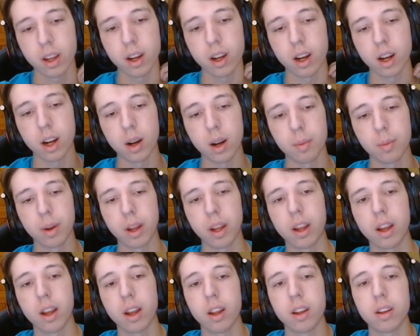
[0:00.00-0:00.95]

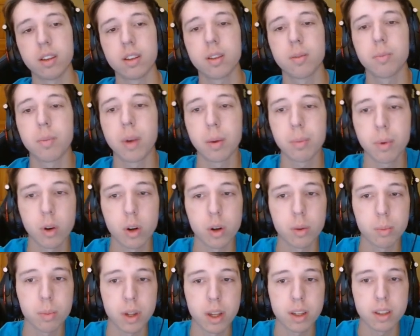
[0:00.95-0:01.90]
And my
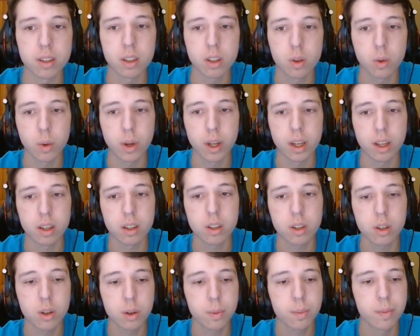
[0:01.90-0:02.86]
opponent plays queen
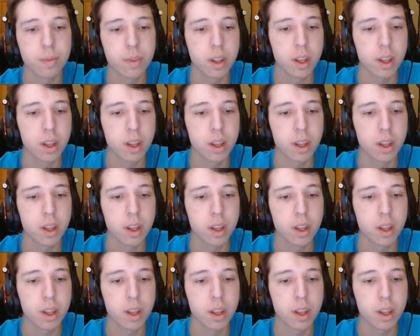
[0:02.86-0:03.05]
e2,